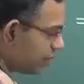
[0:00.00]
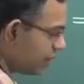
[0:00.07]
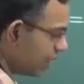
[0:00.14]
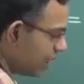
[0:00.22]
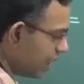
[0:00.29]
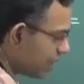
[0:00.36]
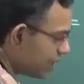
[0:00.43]

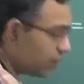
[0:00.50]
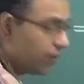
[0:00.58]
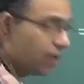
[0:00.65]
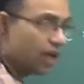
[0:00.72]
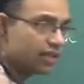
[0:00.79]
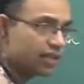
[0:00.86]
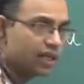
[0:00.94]
related to
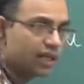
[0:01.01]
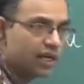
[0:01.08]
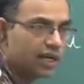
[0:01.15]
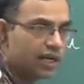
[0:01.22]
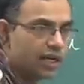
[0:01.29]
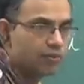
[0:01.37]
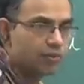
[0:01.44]
velocity
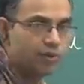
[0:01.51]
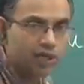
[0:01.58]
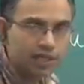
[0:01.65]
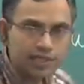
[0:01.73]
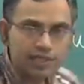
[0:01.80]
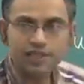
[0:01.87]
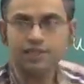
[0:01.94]
gradient, we will
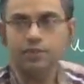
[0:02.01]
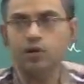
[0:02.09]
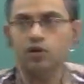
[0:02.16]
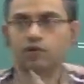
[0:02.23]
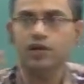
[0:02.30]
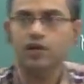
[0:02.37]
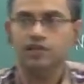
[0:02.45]
discuss
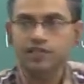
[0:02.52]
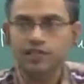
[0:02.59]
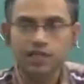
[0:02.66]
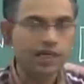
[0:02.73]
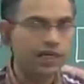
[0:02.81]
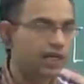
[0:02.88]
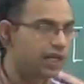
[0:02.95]
about velocity
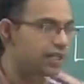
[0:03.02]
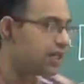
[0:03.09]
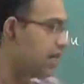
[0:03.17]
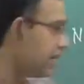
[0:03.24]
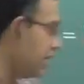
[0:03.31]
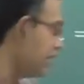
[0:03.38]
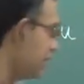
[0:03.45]
gradients
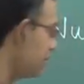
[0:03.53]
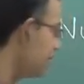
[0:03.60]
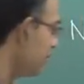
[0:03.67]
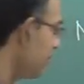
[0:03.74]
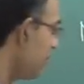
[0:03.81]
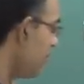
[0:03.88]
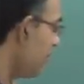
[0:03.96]
later,
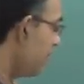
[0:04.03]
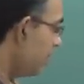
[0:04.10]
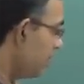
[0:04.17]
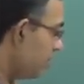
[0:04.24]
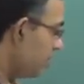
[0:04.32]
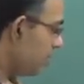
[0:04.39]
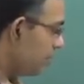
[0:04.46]

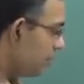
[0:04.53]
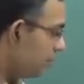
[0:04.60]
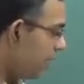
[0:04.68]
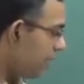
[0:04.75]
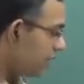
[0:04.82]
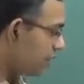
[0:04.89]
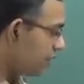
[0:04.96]

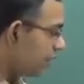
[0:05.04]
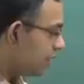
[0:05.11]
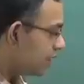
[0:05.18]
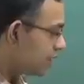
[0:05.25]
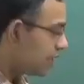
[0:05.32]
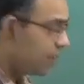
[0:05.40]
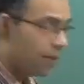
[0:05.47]
but
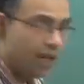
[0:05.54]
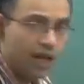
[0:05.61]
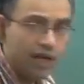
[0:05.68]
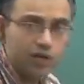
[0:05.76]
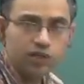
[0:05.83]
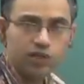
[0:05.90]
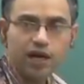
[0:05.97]
similar
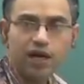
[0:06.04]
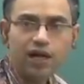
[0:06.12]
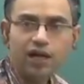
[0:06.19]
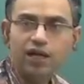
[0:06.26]
to the